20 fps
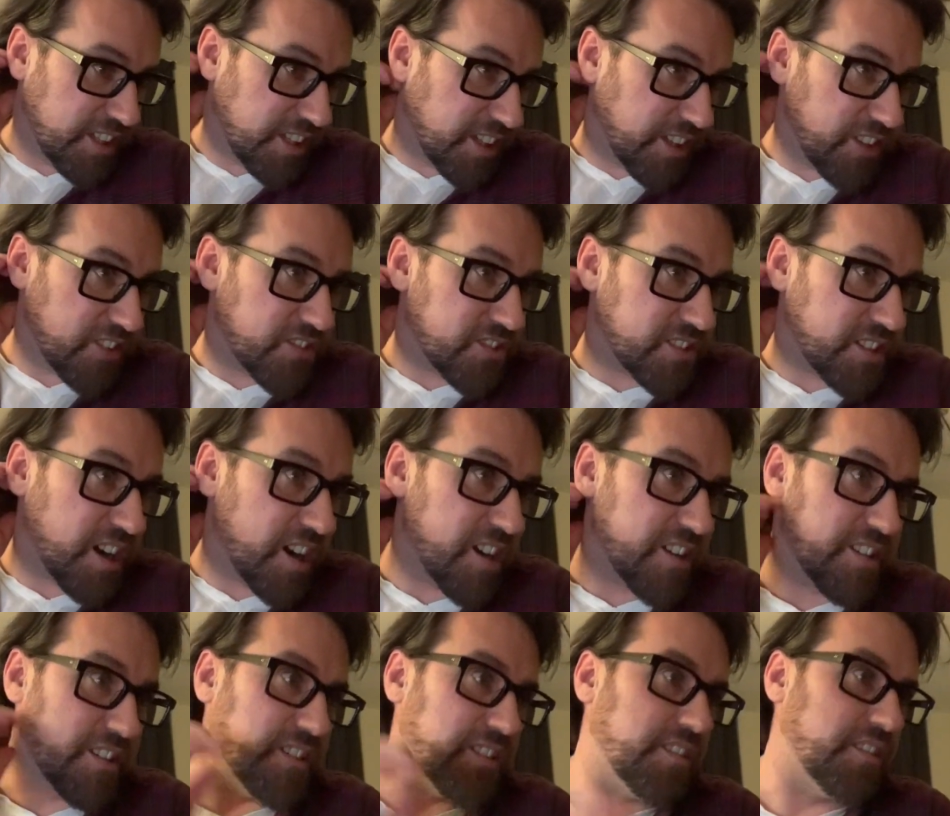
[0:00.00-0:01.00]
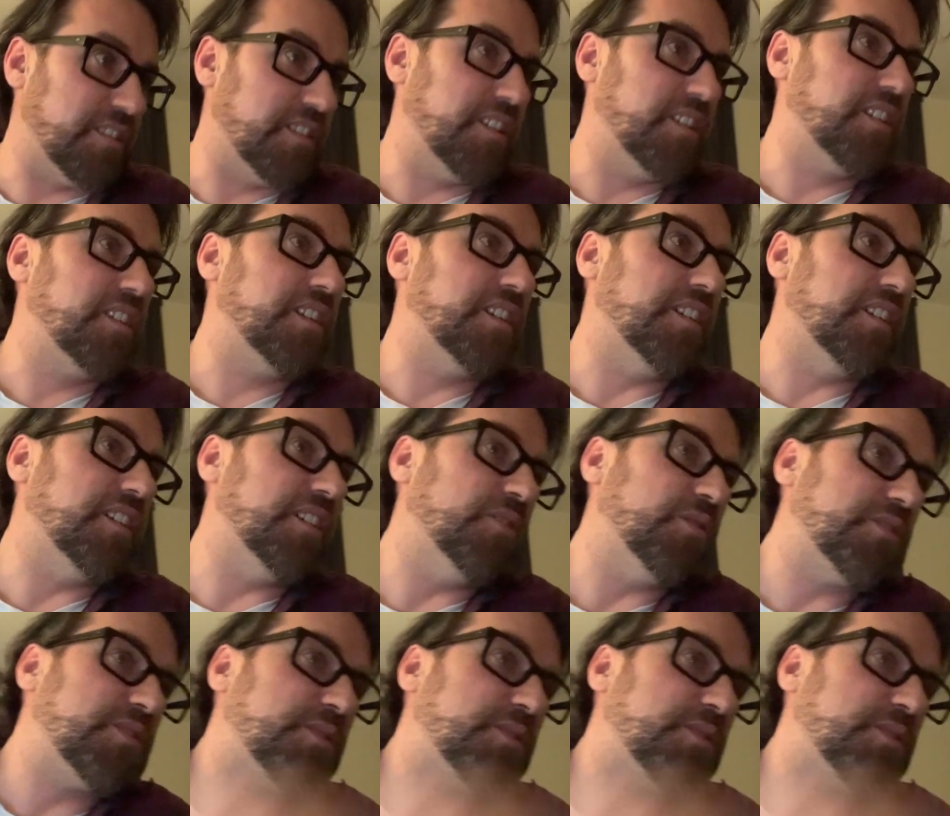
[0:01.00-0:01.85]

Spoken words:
I started. What's